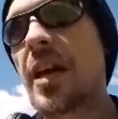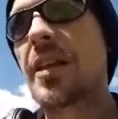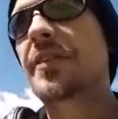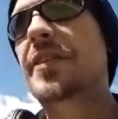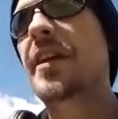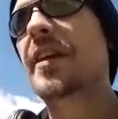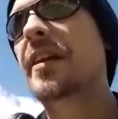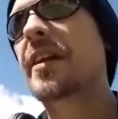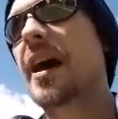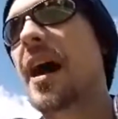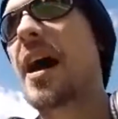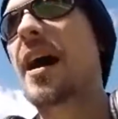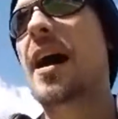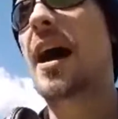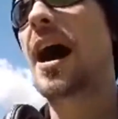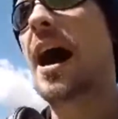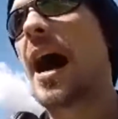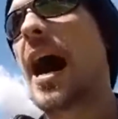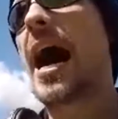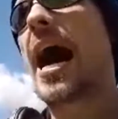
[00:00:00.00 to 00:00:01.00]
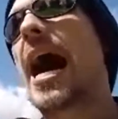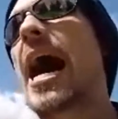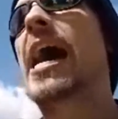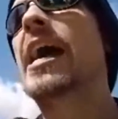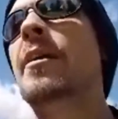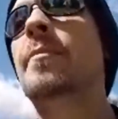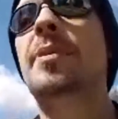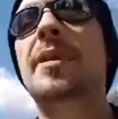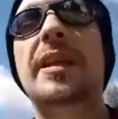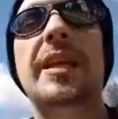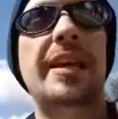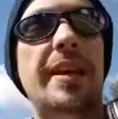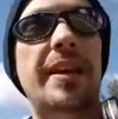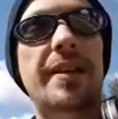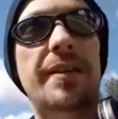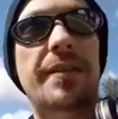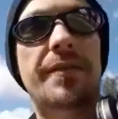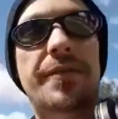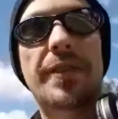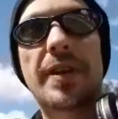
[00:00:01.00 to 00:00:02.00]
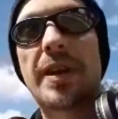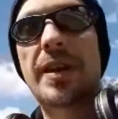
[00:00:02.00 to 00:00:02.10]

then I believe